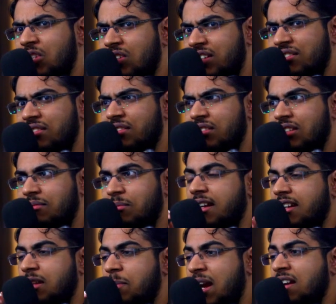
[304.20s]
some units.
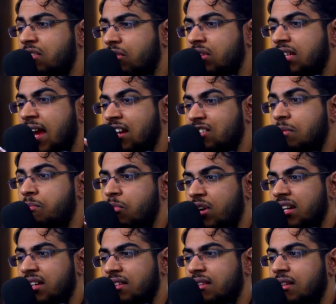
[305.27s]
It depends on the action
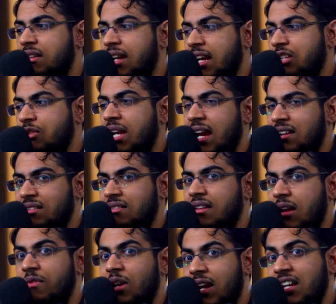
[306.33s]
points that you get
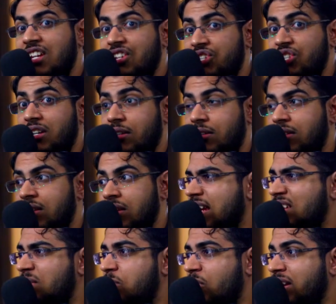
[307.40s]
after each turn. The
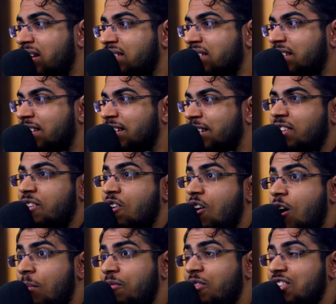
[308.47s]
next point is
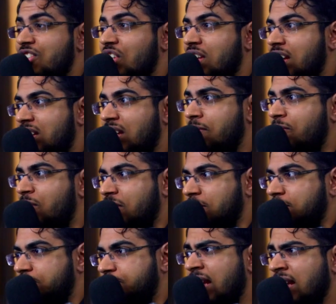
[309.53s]
cooperation and
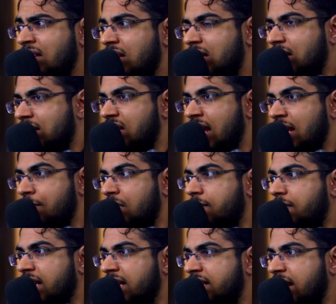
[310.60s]
teamwork. Again, just like
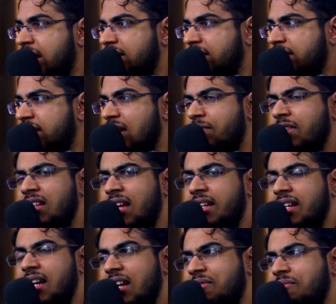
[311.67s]
with Flick Tactics, I feel
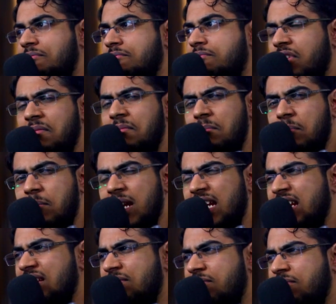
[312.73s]
like I couldn't
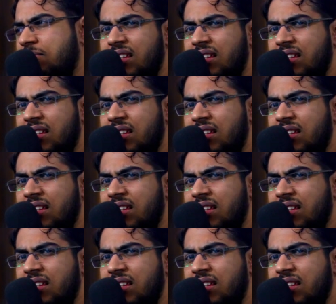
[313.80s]
make it